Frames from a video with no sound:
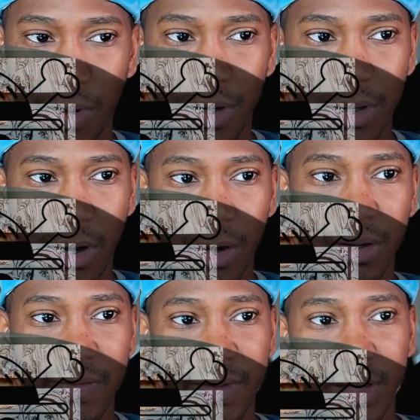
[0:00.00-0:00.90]
all
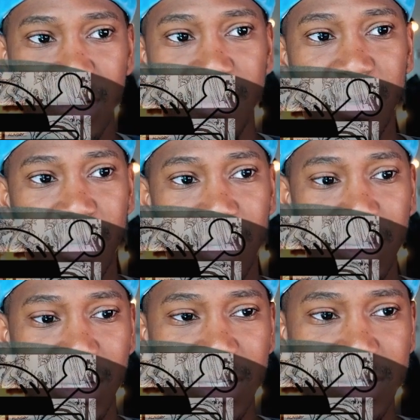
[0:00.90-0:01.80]
of them.
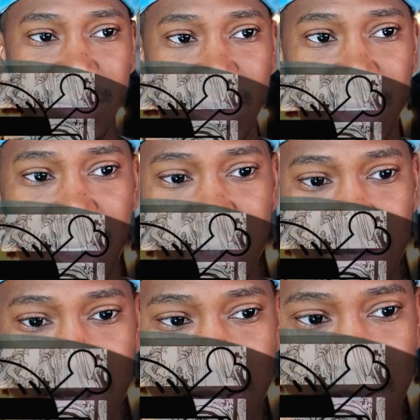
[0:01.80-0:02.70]
I just realized this
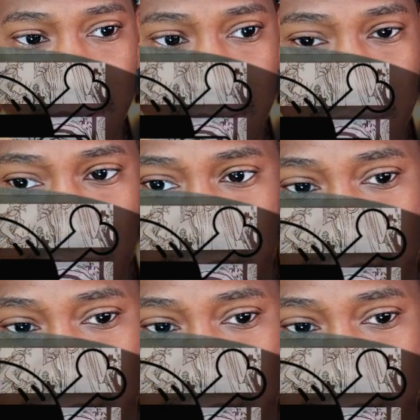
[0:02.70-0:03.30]
shit is